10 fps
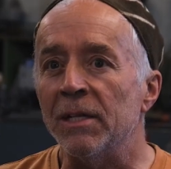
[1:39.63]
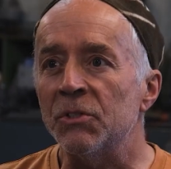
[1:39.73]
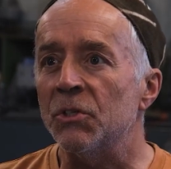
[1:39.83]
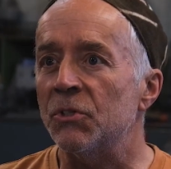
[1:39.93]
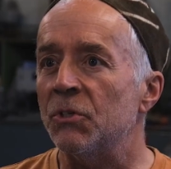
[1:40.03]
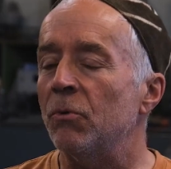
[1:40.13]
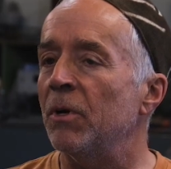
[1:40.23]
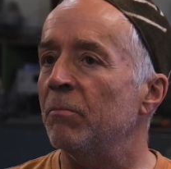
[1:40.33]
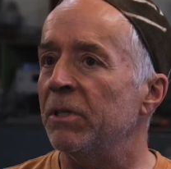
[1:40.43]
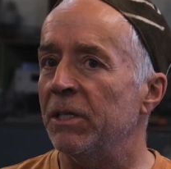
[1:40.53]
it's just so
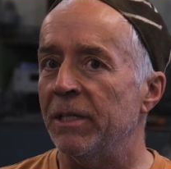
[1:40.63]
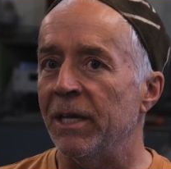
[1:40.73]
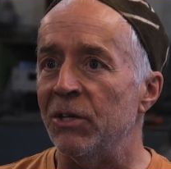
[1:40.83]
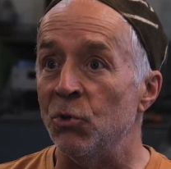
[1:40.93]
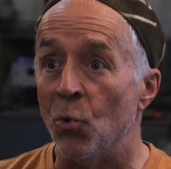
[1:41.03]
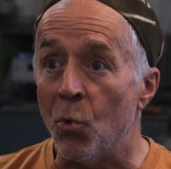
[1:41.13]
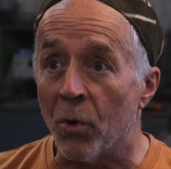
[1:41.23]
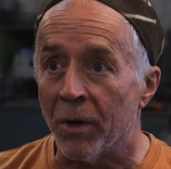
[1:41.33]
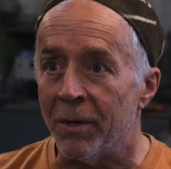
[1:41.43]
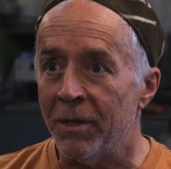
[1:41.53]
completely
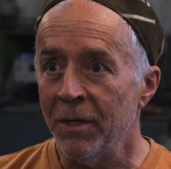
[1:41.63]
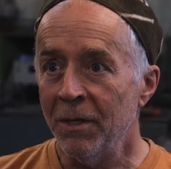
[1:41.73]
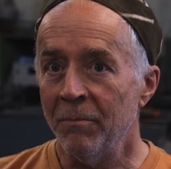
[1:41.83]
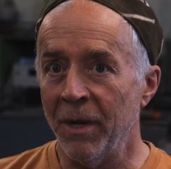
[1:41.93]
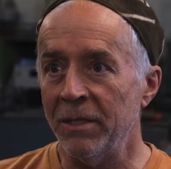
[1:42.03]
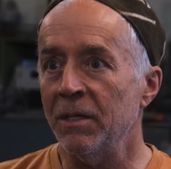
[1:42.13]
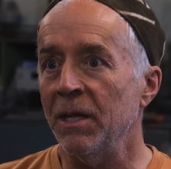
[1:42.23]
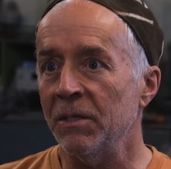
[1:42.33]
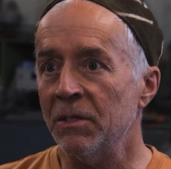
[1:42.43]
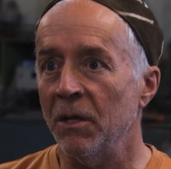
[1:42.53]
ignored by
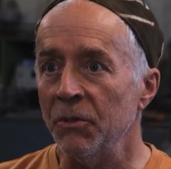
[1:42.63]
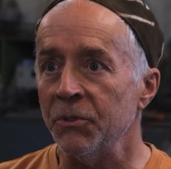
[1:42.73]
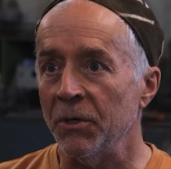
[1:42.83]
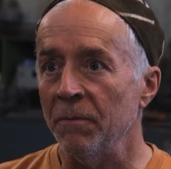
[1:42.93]
today's culture.